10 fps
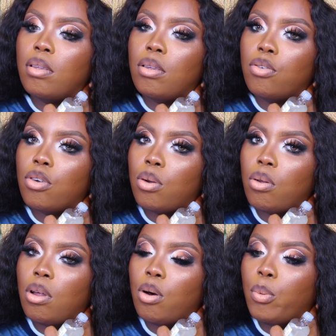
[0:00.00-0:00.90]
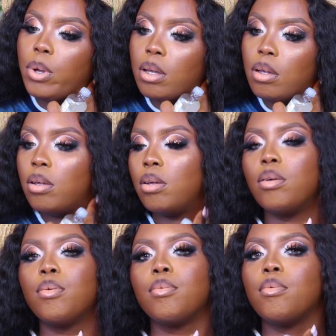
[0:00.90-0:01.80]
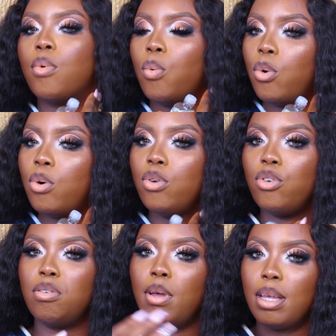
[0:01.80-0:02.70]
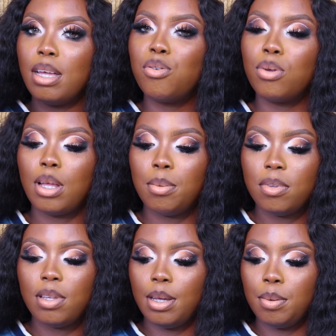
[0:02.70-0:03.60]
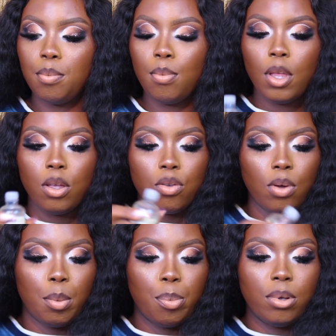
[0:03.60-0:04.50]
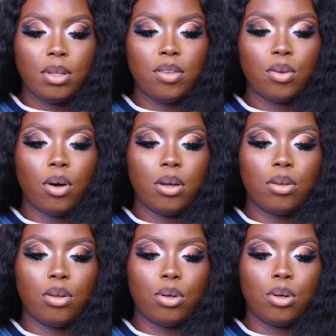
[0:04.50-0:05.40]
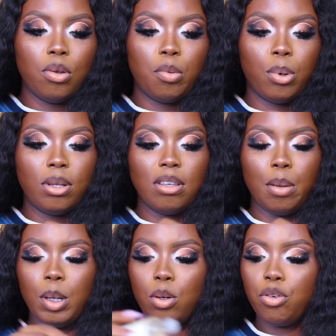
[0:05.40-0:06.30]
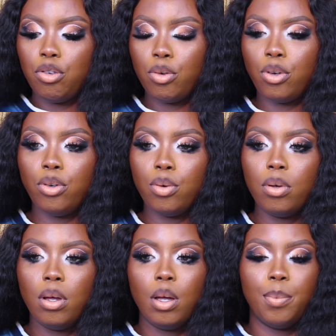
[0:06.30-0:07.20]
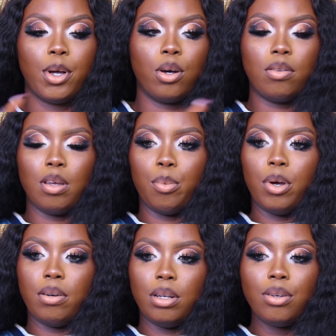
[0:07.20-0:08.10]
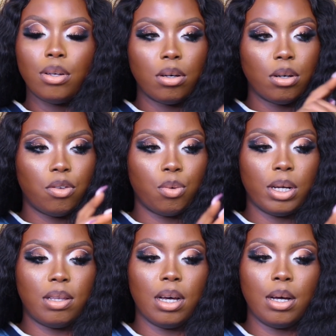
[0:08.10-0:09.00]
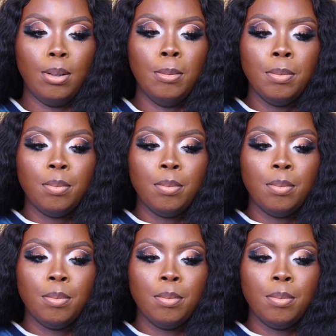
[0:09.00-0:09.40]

it the jugular or where? Well, you shall get what I'm saying. So I put this oil on all those points. I might not show you because I'm wearing a sweater,